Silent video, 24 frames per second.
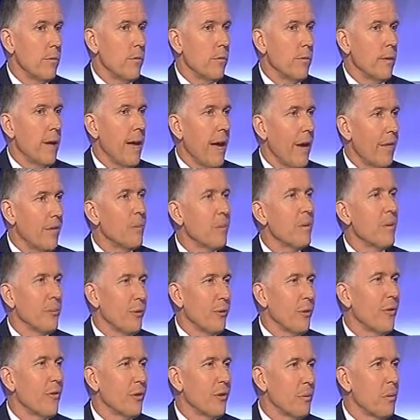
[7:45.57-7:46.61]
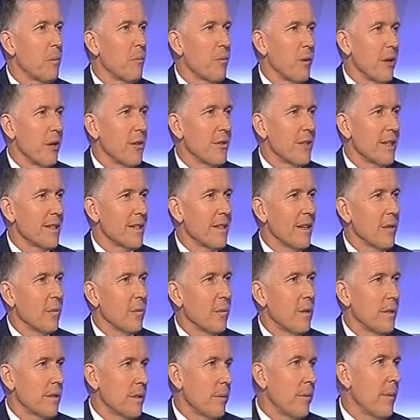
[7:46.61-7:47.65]
They have to be profitable projects,
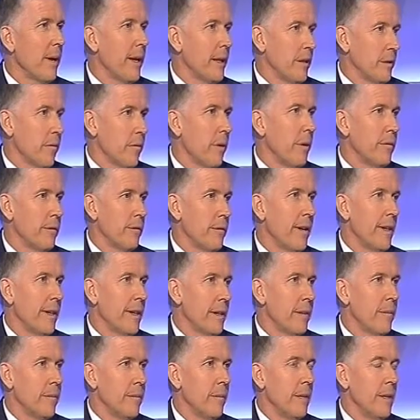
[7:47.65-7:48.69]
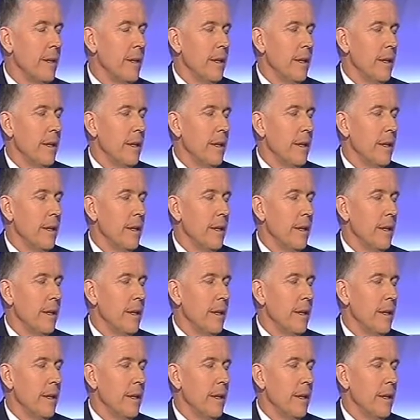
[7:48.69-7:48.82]
otherwise the banks won't fund them.